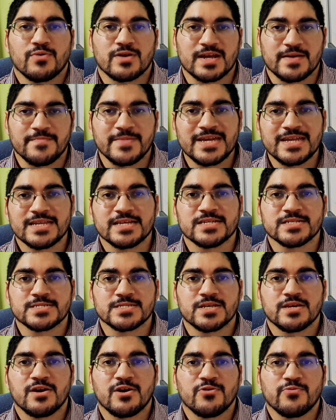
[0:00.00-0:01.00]
What I mean
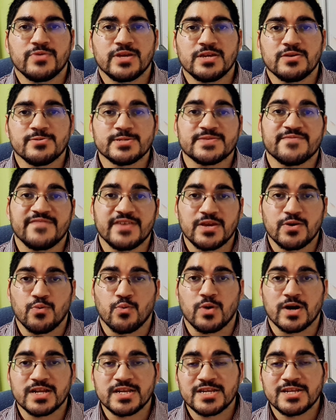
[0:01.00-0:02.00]
is we use
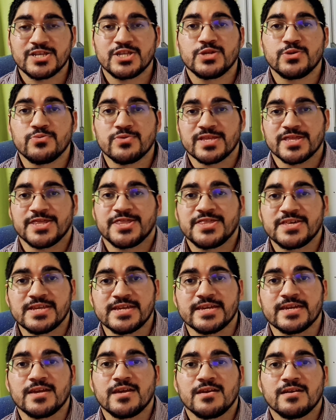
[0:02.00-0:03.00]
V1, 2, and
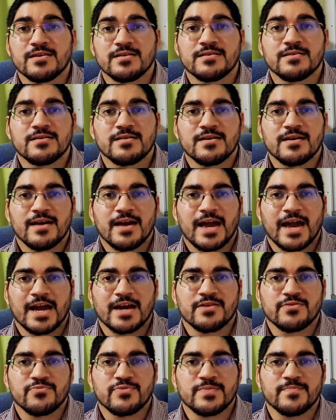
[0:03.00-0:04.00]
3,
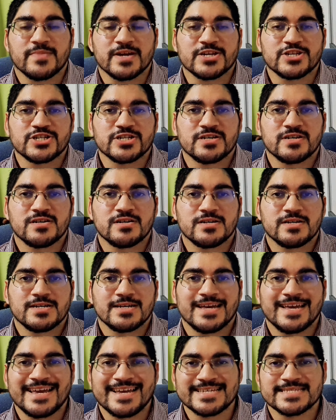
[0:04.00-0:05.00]
and we measure
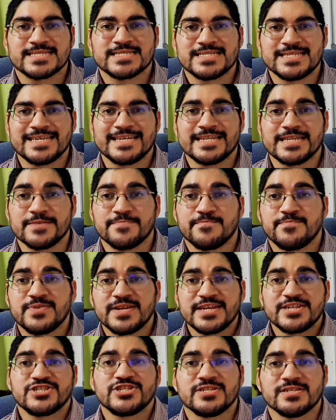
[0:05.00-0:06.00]
ST
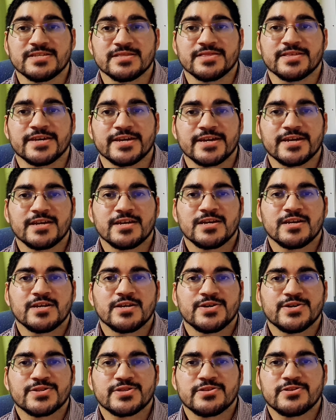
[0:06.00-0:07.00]
depression in there
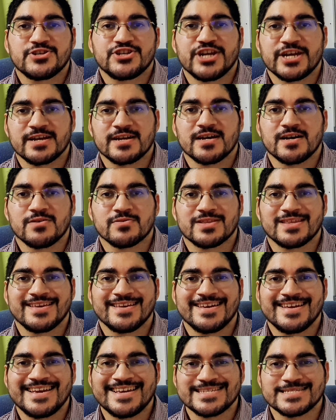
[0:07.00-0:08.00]
to check out
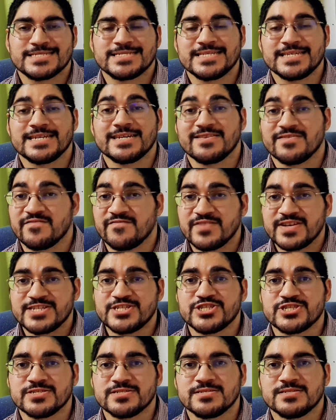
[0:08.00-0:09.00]
ST
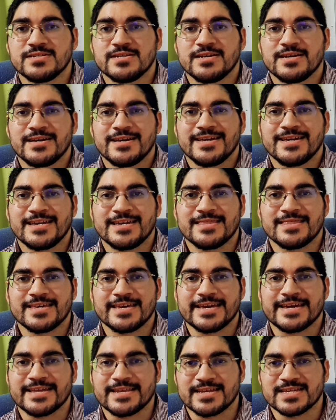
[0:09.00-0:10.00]
elevation in
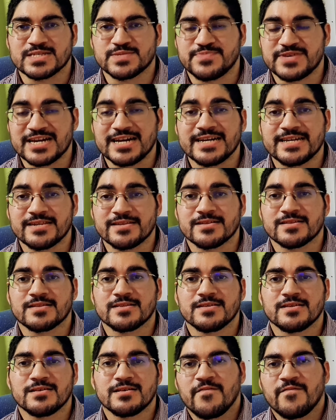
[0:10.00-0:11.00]
the areas behind
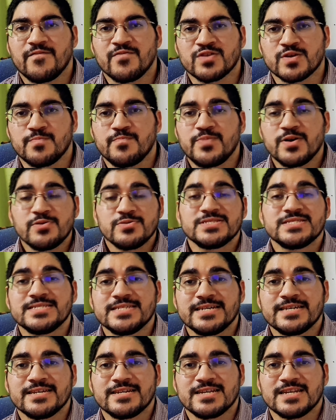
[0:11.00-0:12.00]
it. For the
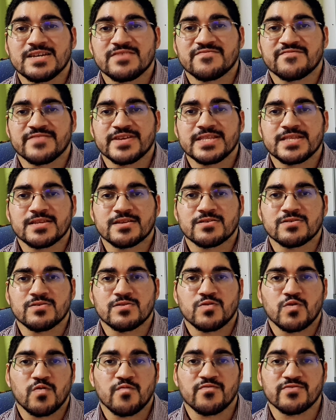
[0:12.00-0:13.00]
posterior left
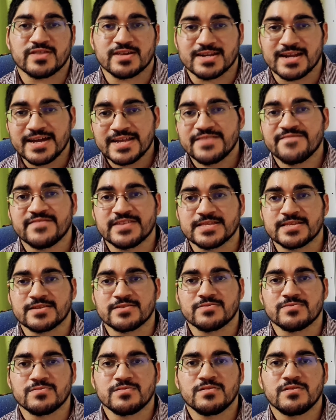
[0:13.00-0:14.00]
ventricle or for the right
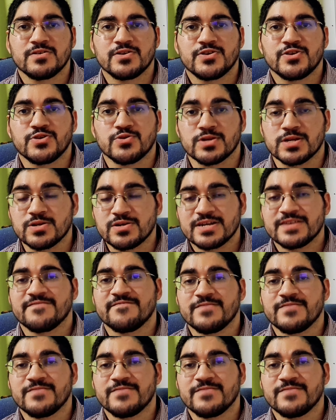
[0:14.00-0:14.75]
ventricle, you look